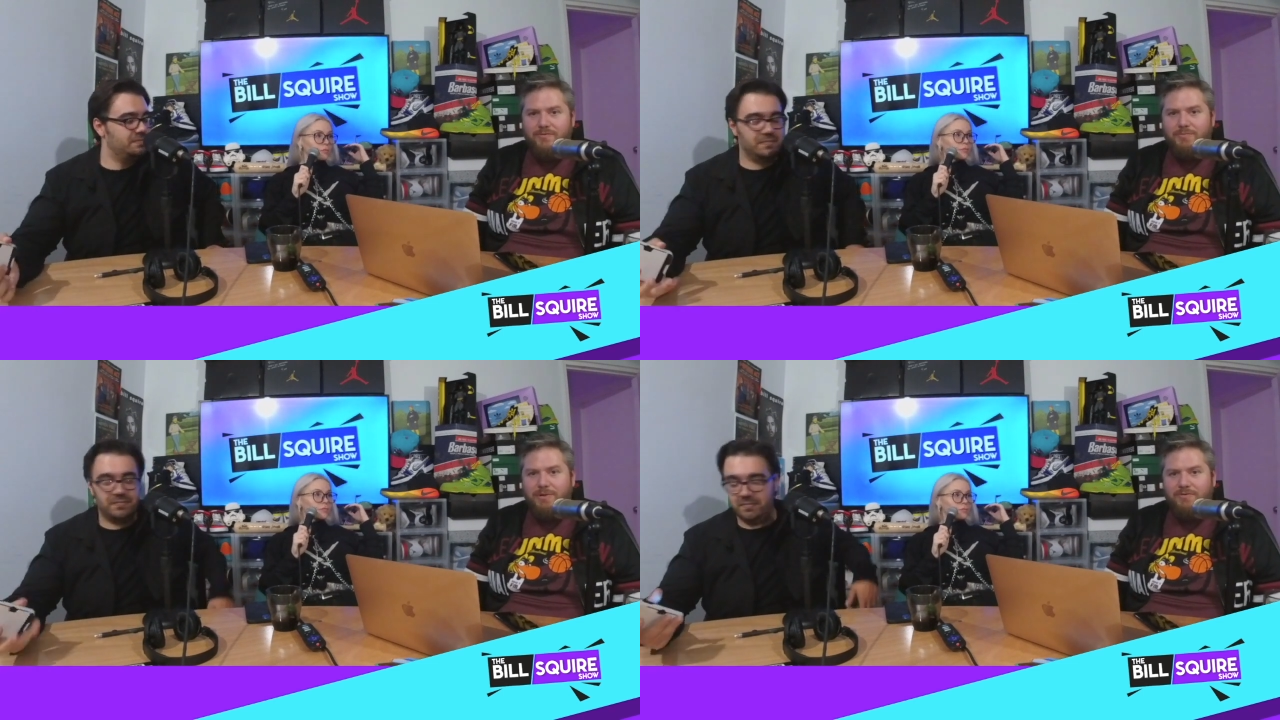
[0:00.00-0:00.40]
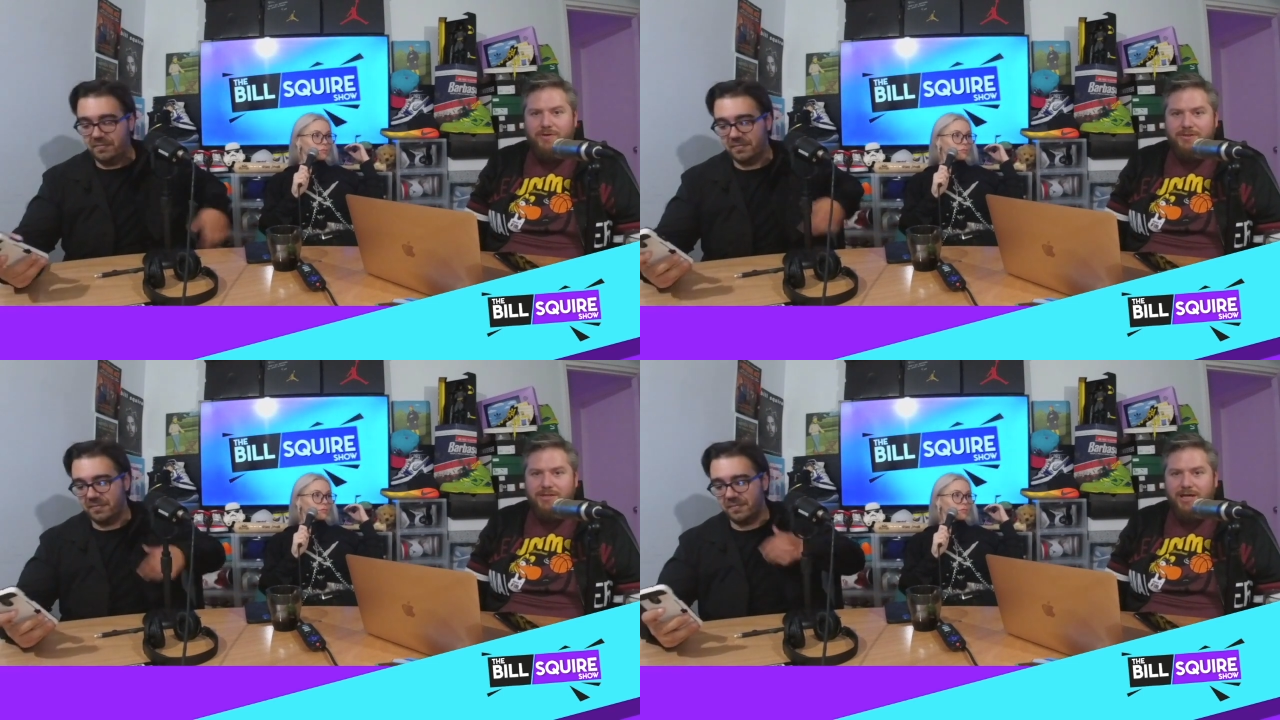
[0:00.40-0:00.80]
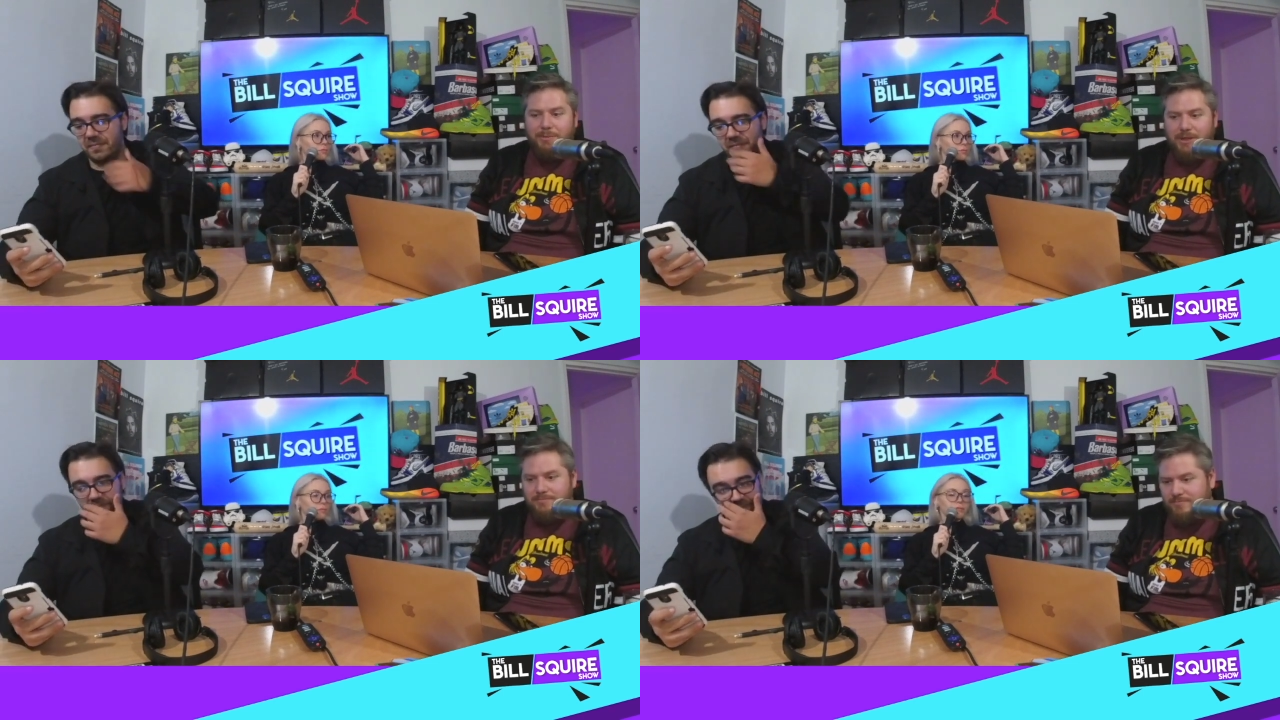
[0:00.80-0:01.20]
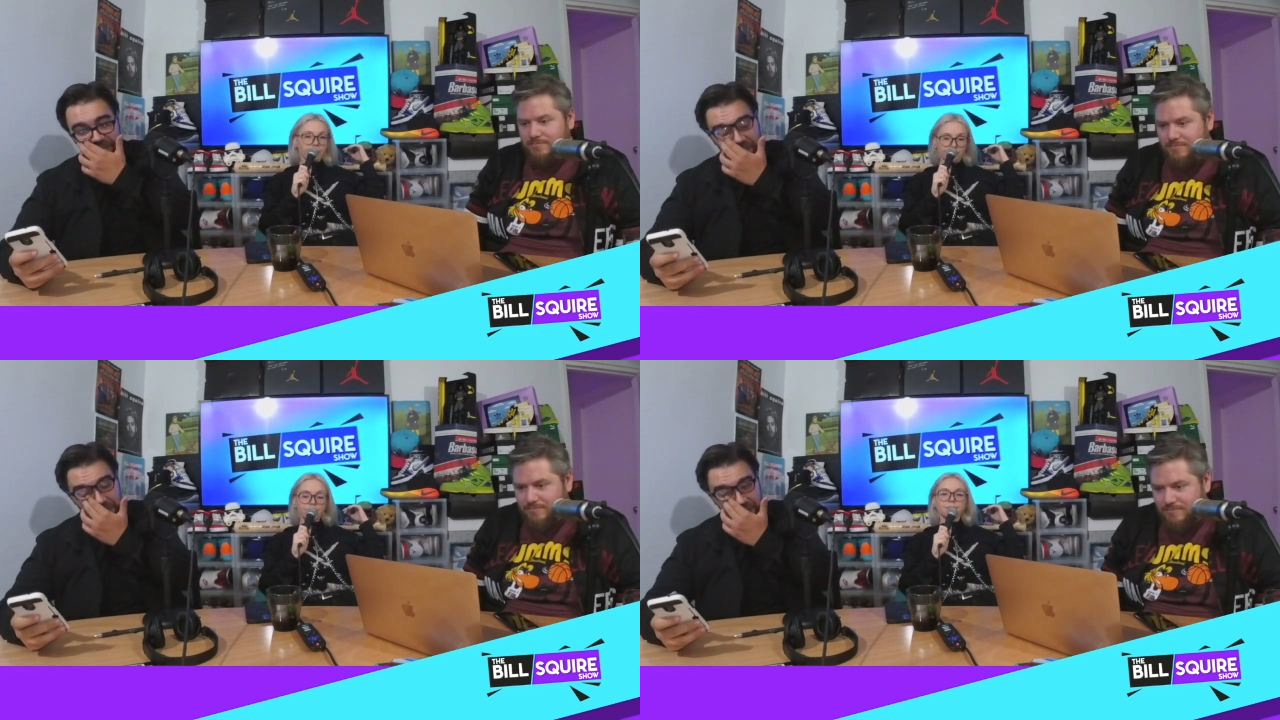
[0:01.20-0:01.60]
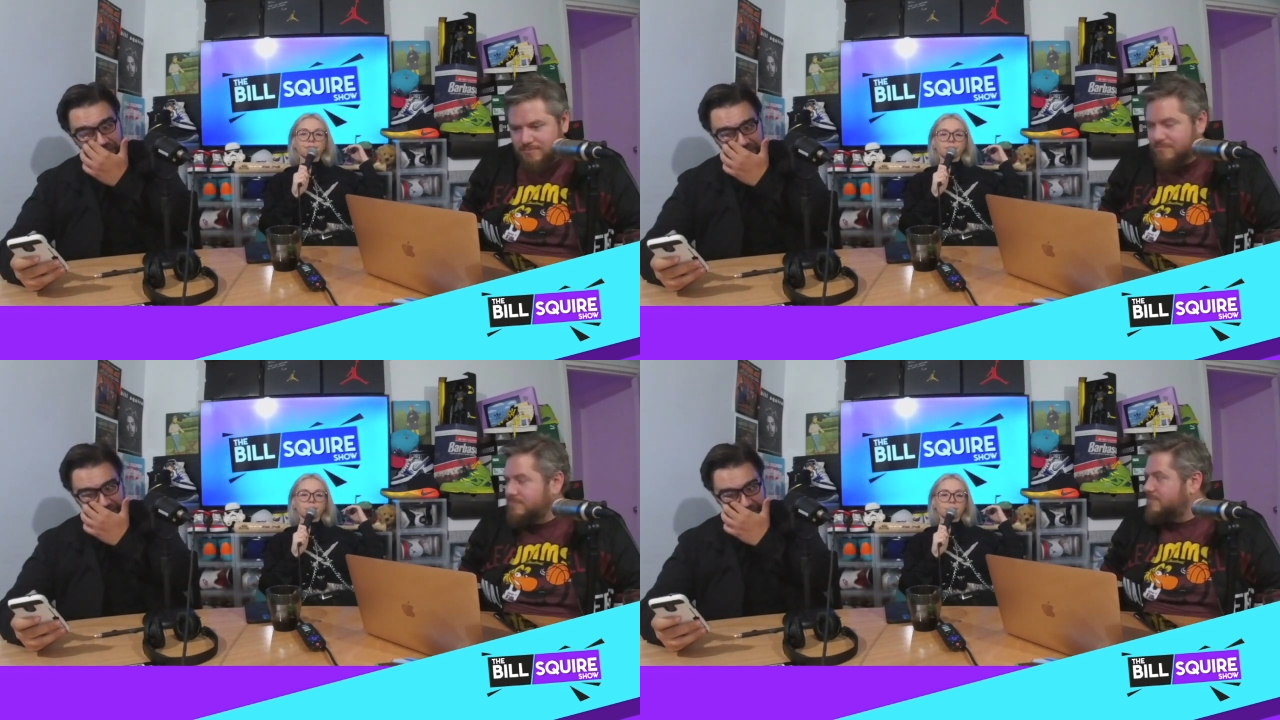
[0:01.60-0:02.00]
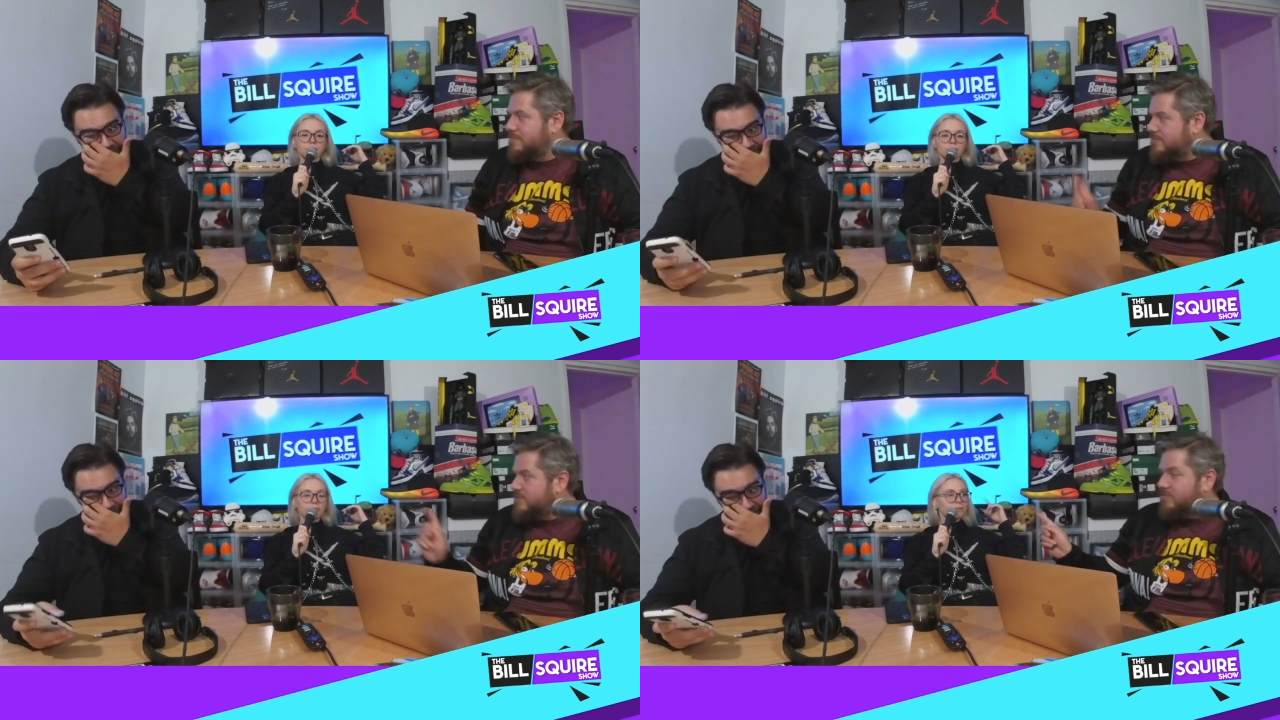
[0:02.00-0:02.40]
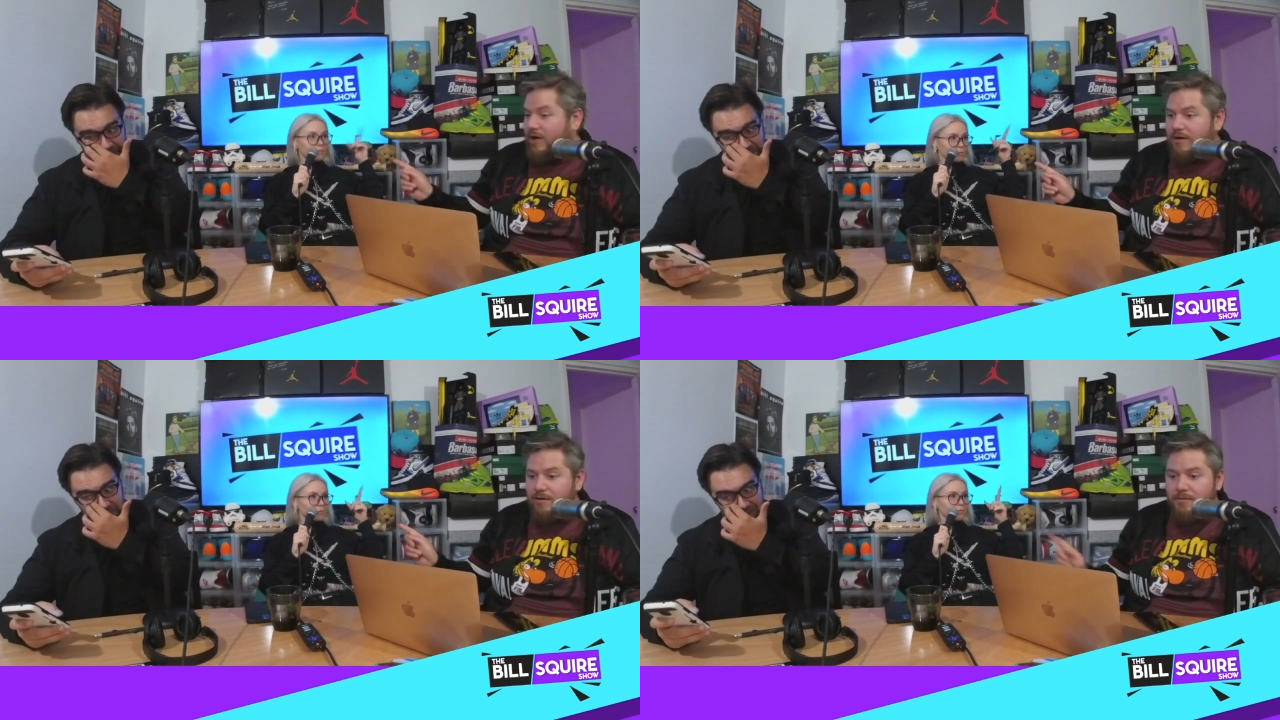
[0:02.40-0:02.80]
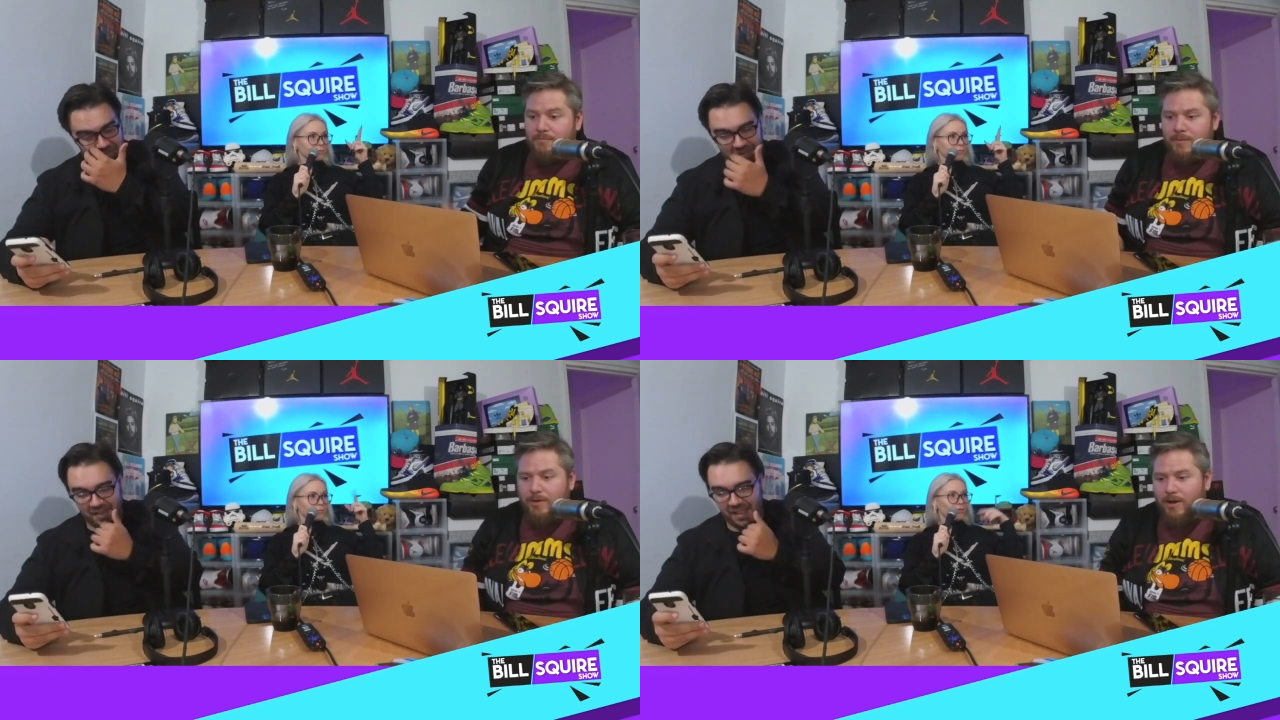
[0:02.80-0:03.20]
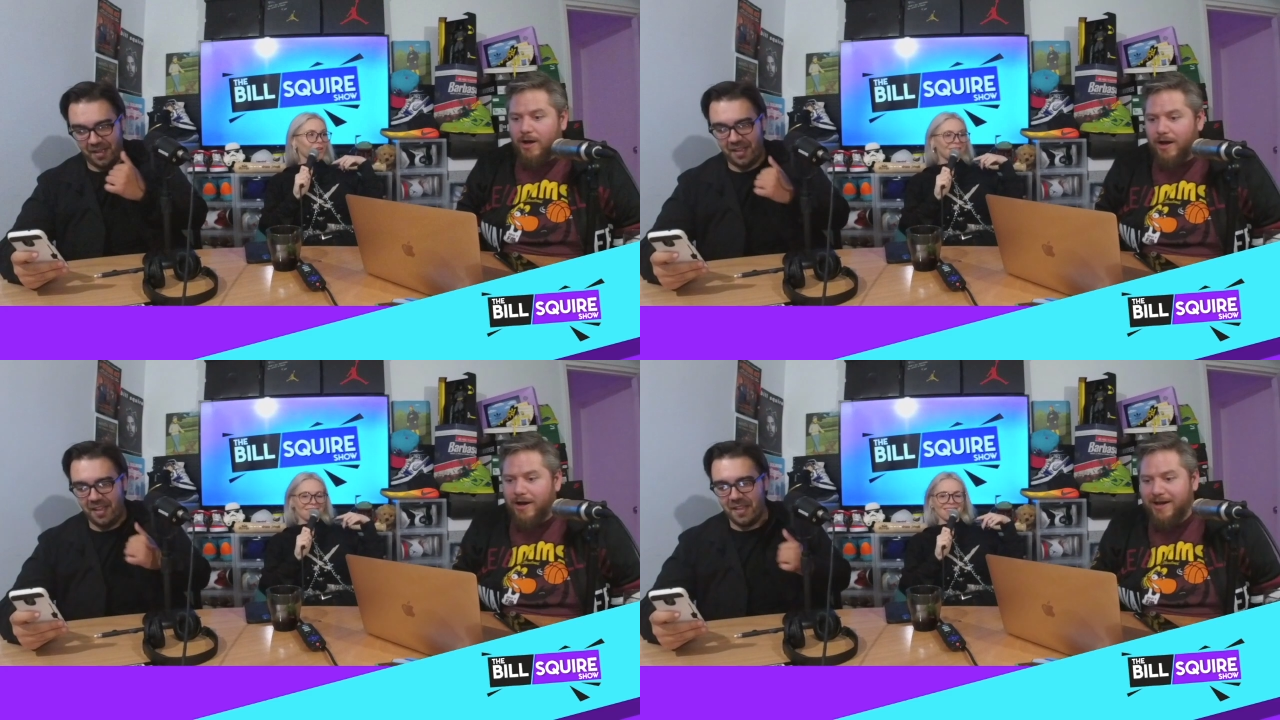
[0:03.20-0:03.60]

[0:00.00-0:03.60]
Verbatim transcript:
Speaker 1: From my friend Tommi. Mm-hmm. Friend. Uh,